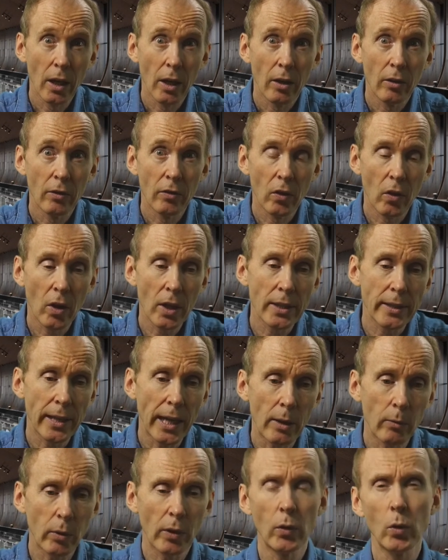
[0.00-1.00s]
For
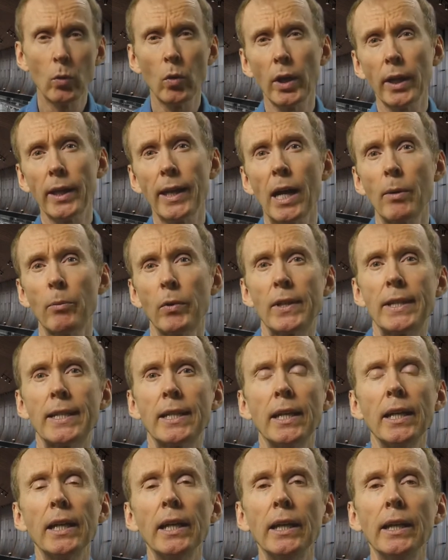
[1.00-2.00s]
example, if you want a cup of
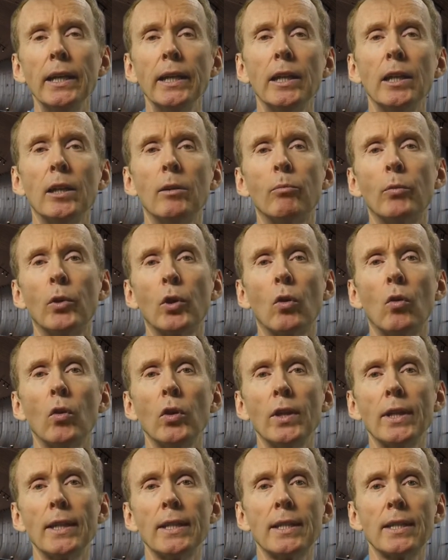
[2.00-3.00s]
tea, but all
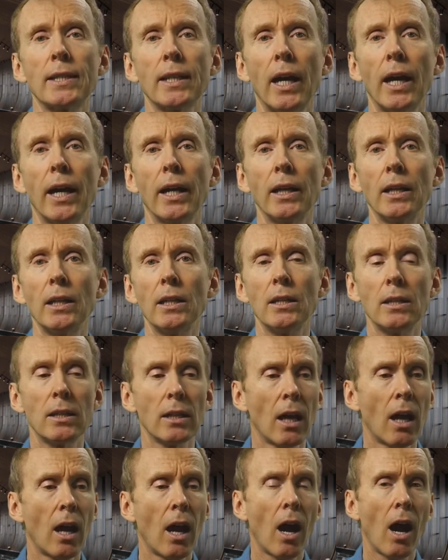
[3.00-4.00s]
you can say is,
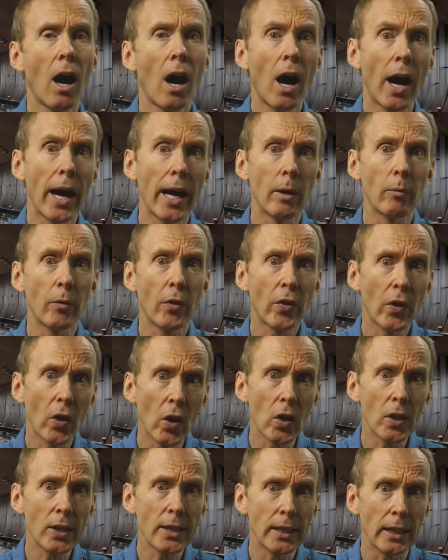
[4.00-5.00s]
"I am
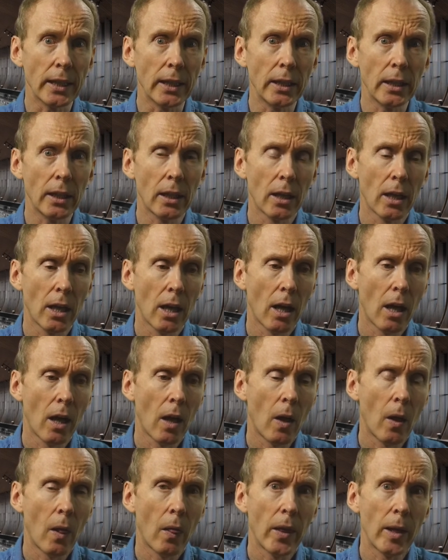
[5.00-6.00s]
thirsty,"
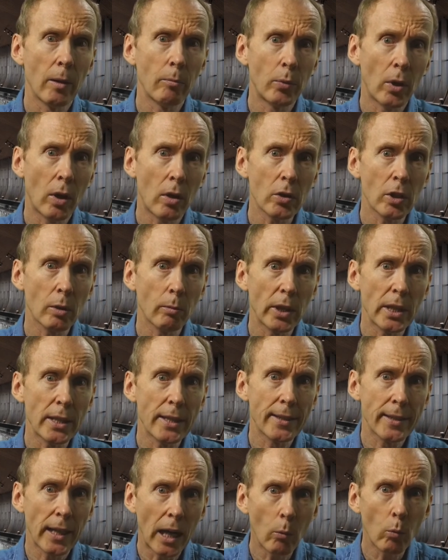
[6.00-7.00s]
then possibly
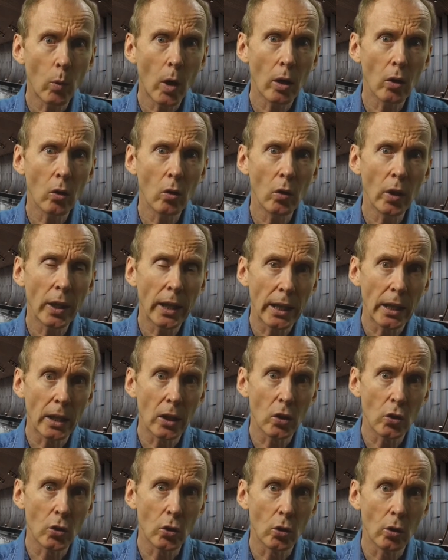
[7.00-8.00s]
someone who
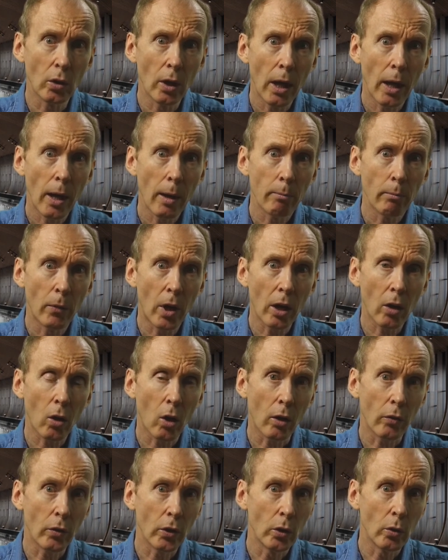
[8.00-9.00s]
hears you might
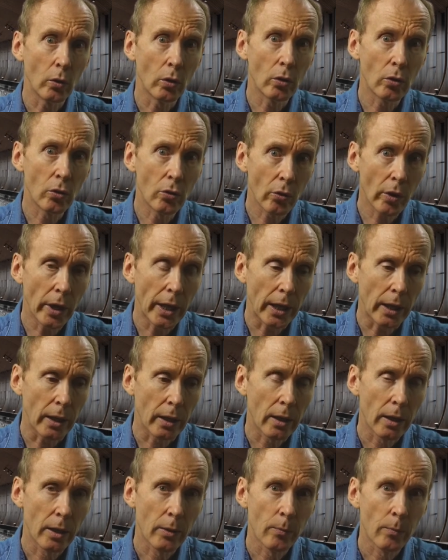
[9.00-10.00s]
offer you a
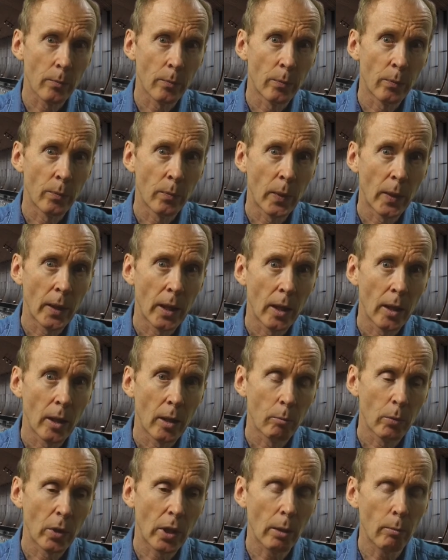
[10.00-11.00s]
drink,
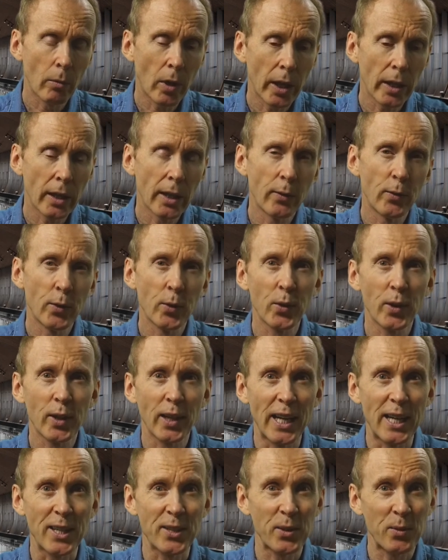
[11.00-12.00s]
but they might give you a
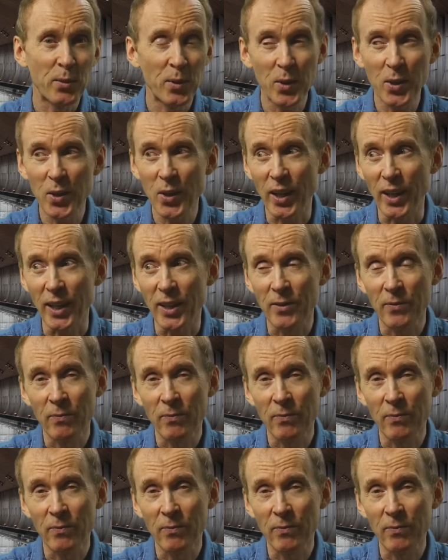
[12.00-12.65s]
glass of water.